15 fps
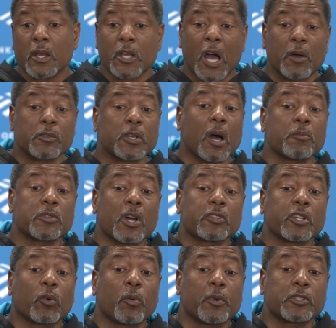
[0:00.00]
Uh, so, I'm sorry,
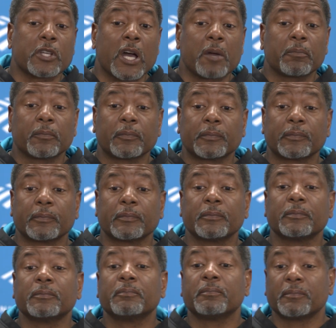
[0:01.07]
say it one more time. How
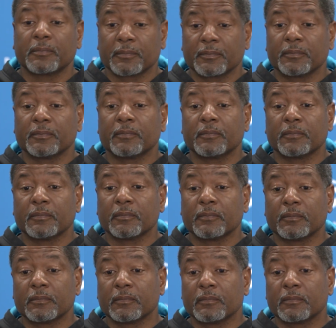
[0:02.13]
does Baker returning to the
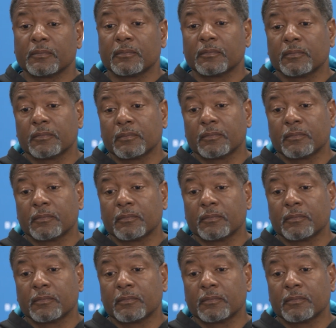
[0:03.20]
starting lineup